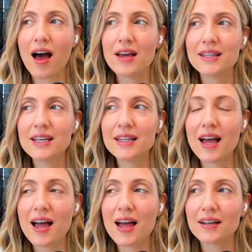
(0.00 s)
I think
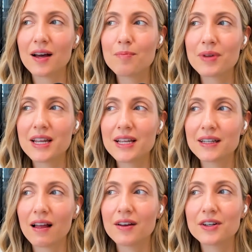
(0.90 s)
that companies
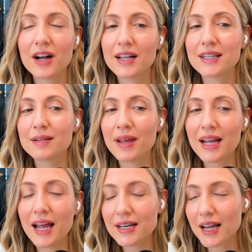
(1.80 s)

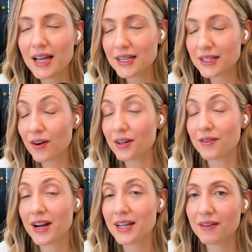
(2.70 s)
underestimate and and it's hard,
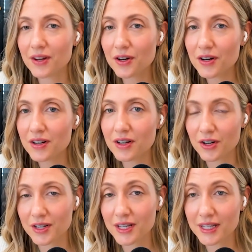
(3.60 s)
right? If you're an
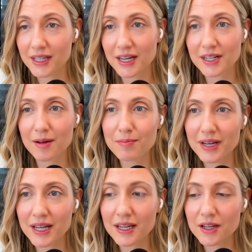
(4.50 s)
early stage
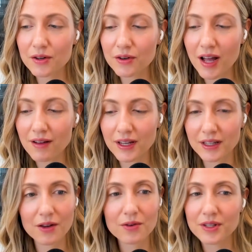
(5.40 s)
company, you don't have like
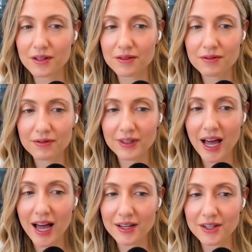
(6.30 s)
loads of
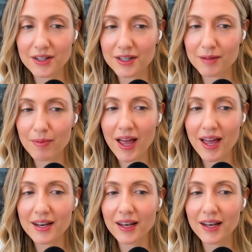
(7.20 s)
cash to spend.